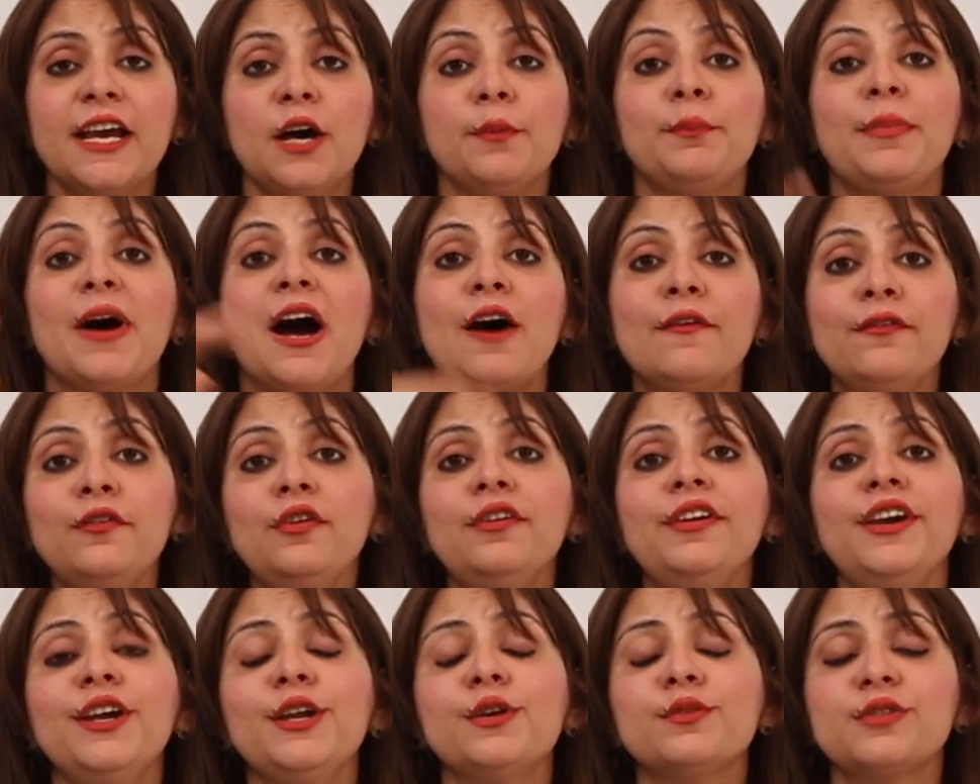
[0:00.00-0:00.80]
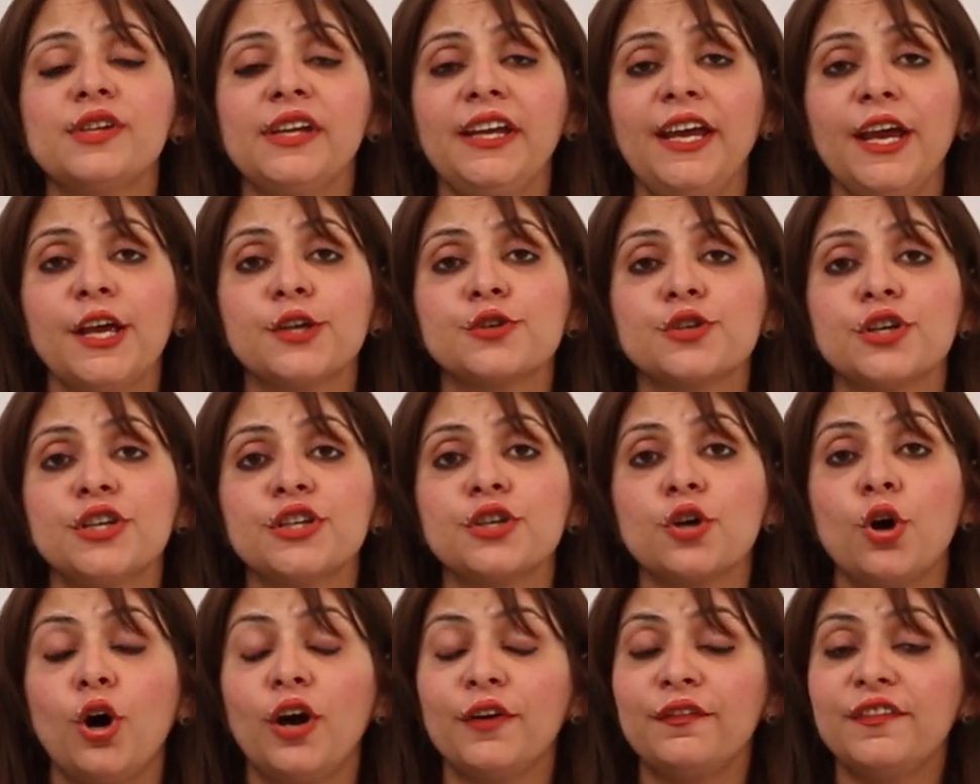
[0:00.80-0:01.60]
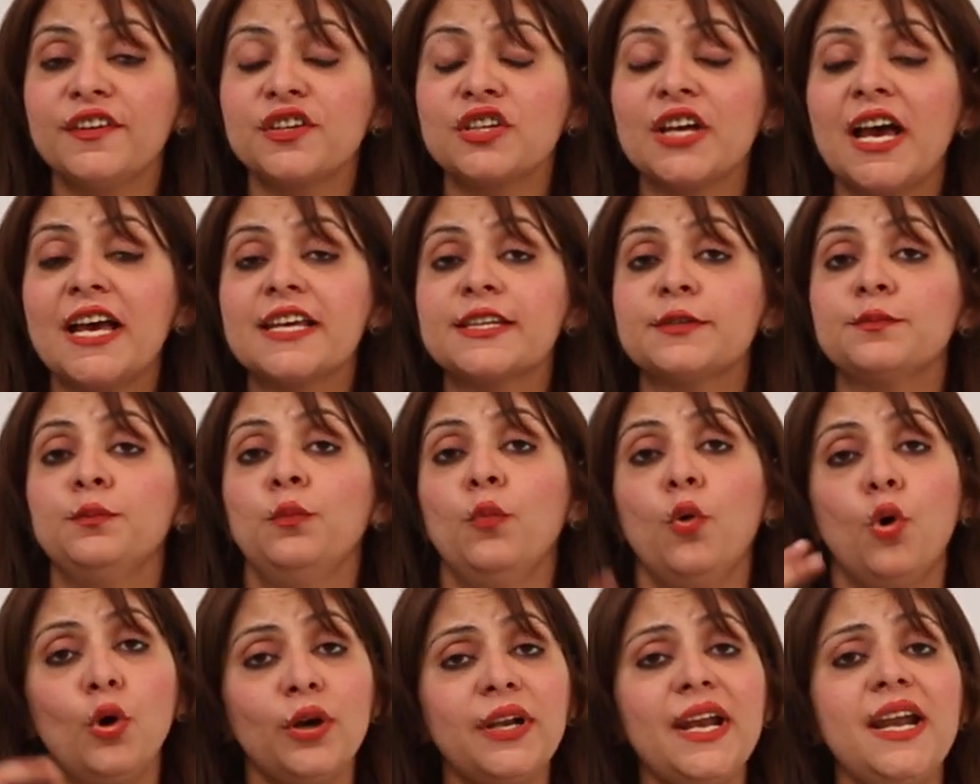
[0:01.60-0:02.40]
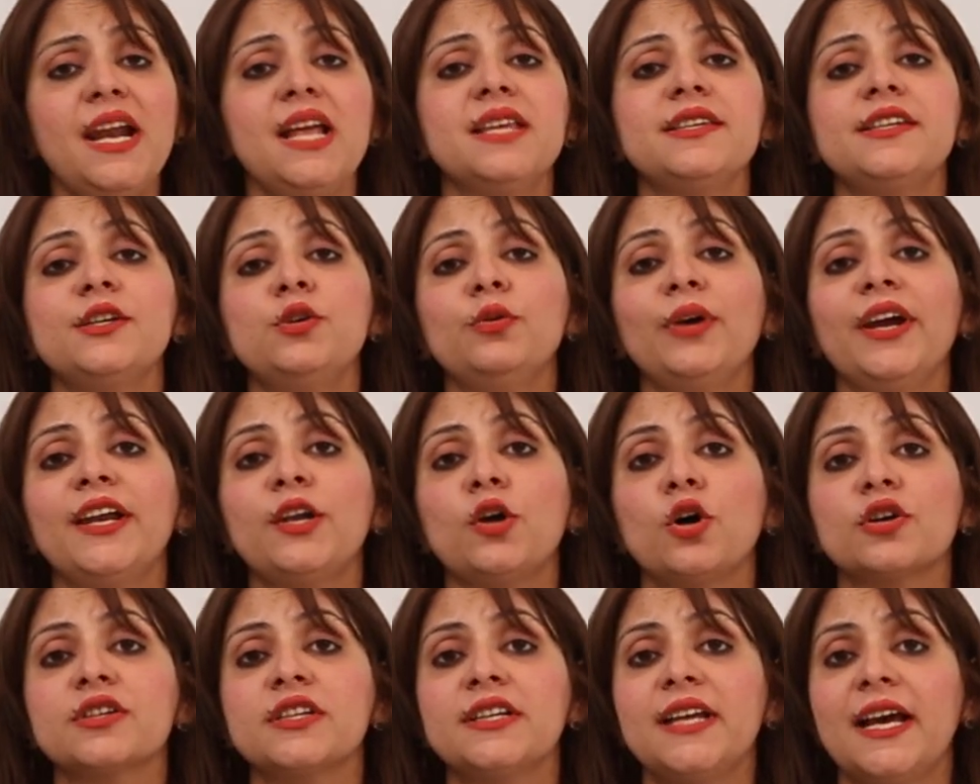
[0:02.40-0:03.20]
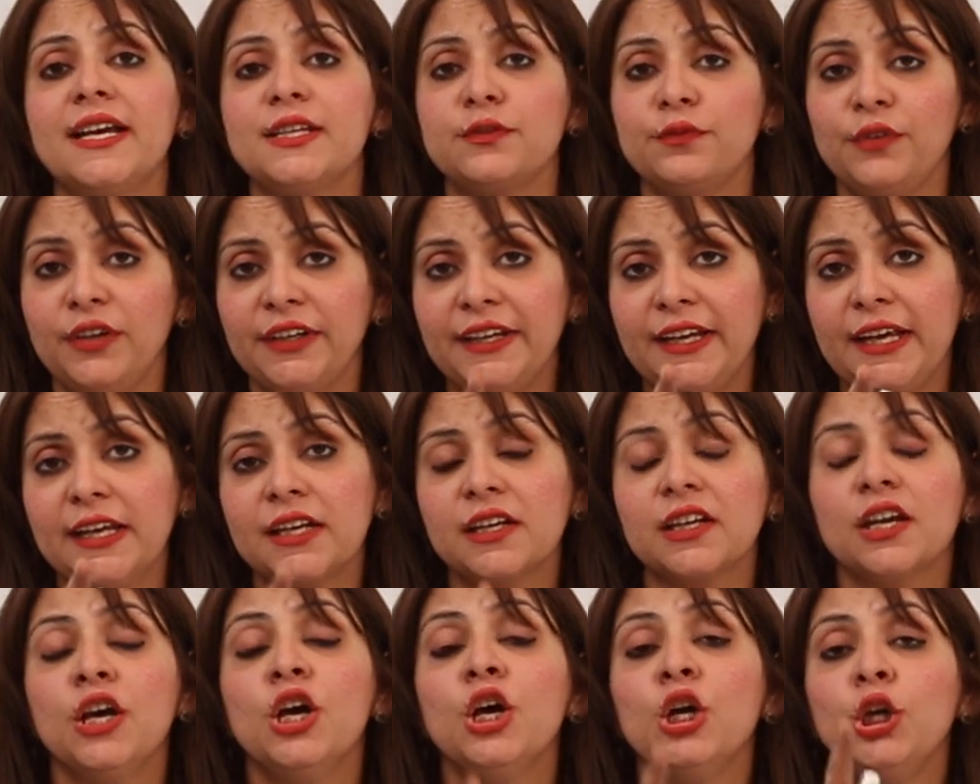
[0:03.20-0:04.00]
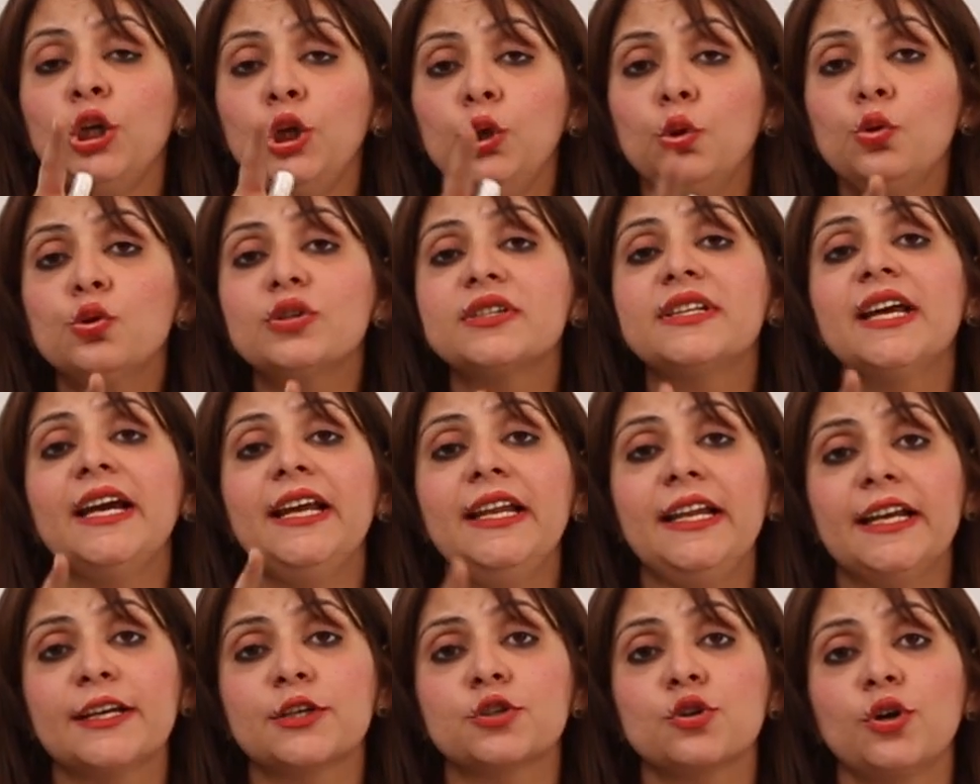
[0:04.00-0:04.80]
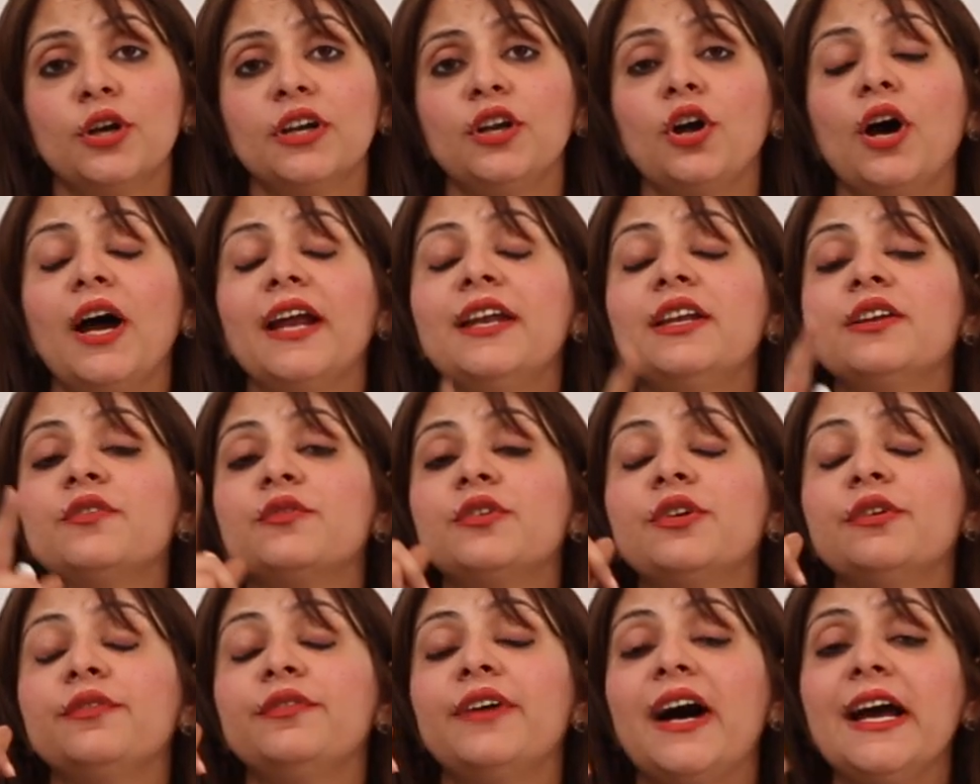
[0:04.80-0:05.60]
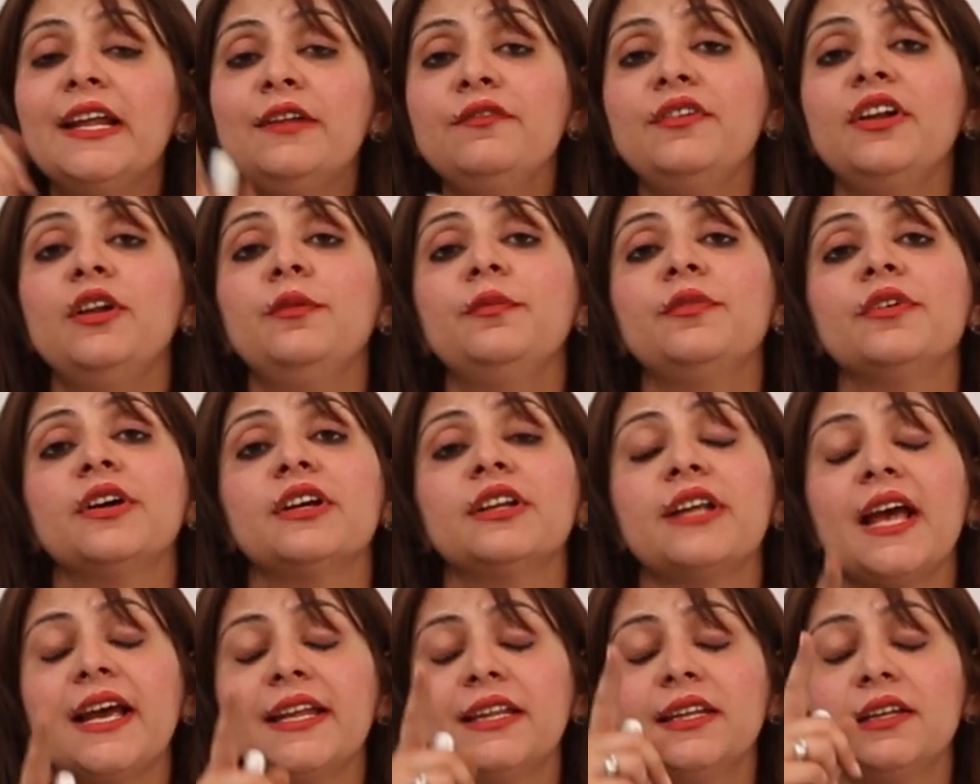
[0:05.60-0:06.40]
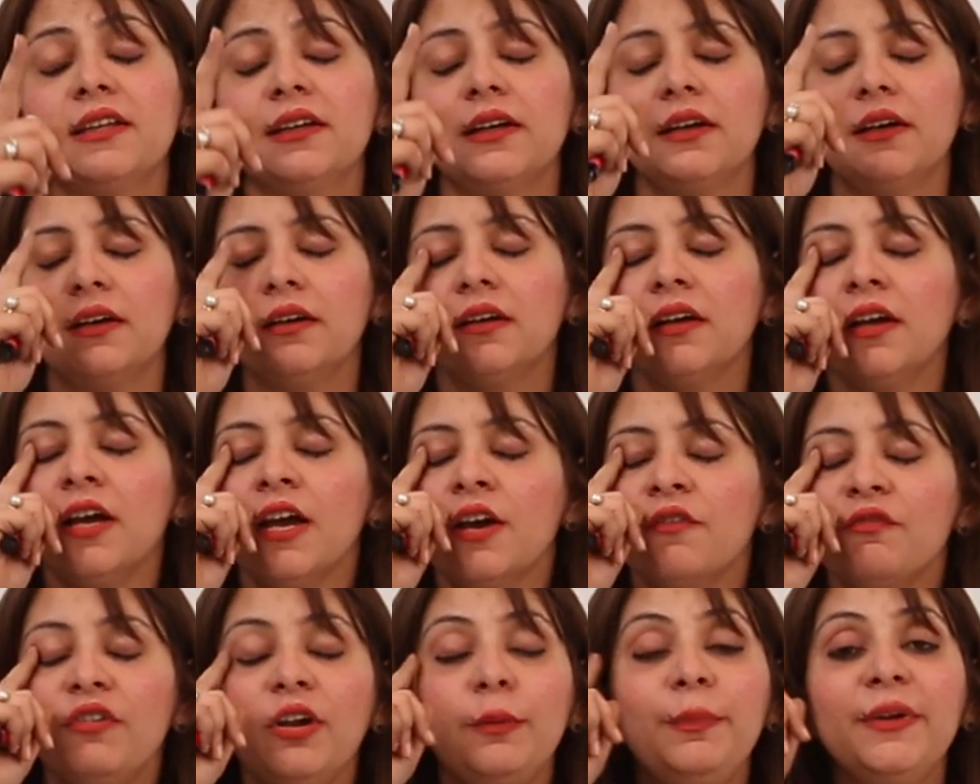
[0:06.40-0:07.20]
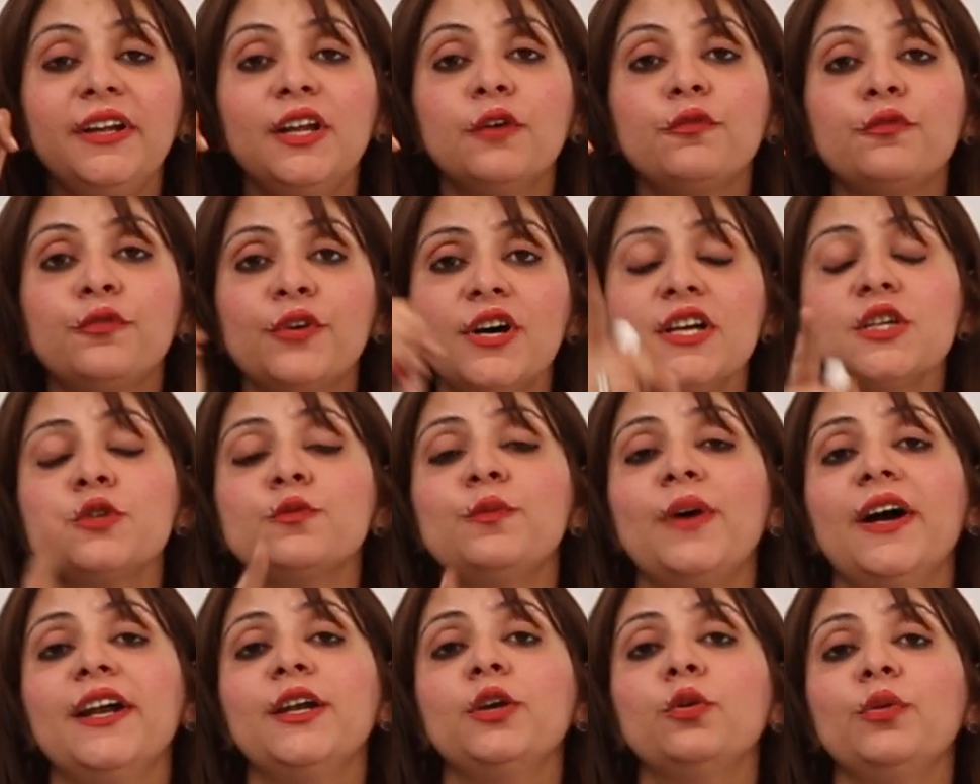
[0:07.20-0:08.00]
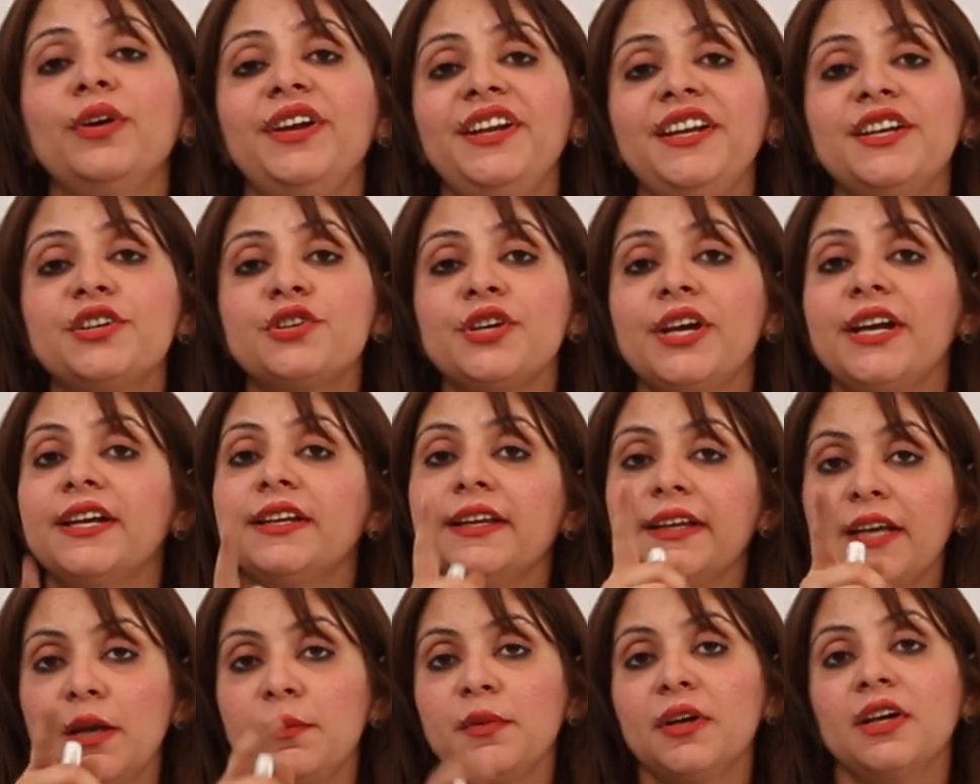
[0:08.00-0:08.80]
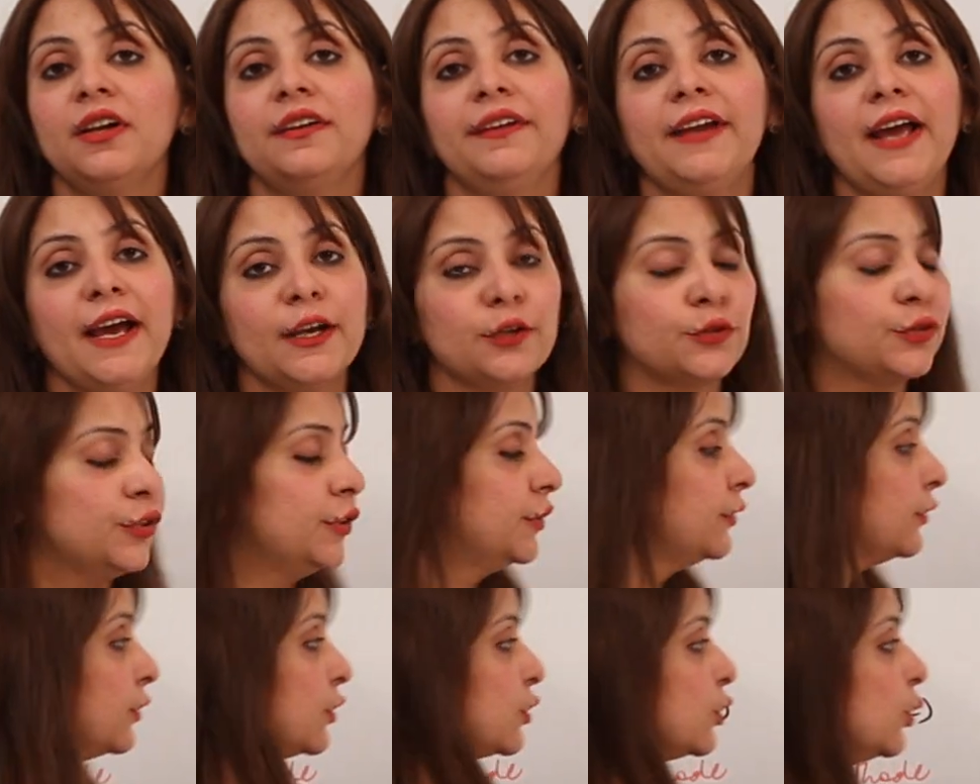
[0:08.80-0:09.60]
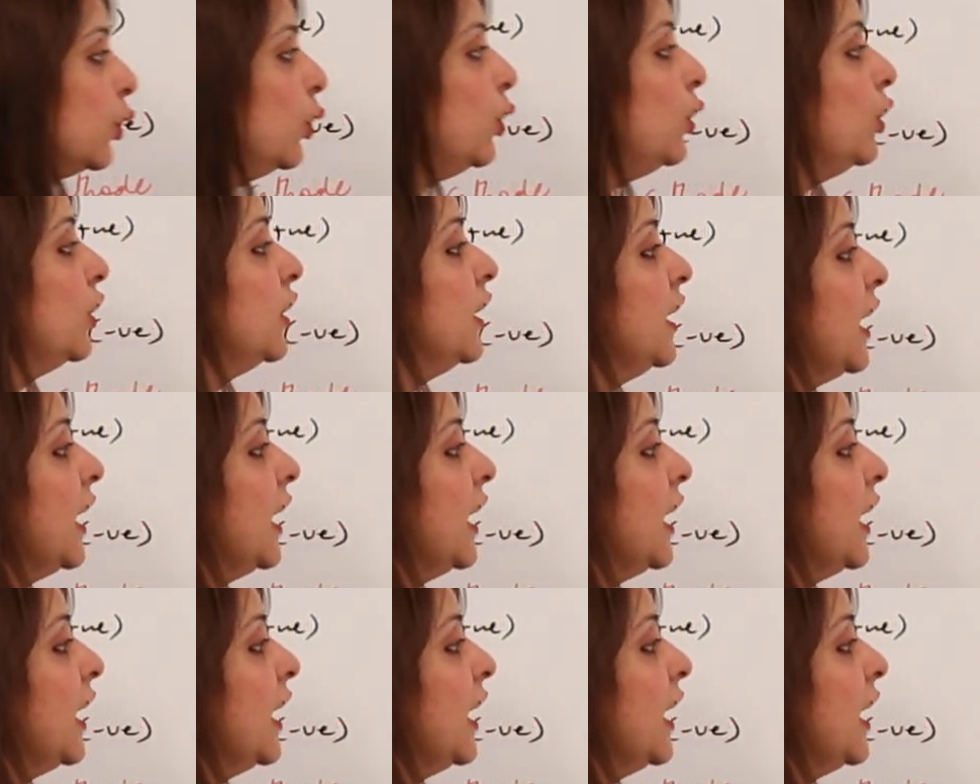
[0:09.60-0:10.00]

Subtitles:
a powerful reducing agent or which has more tendency to get oxidized will get lose the electron, and the one will be the first one to initiate the chemical reaction. So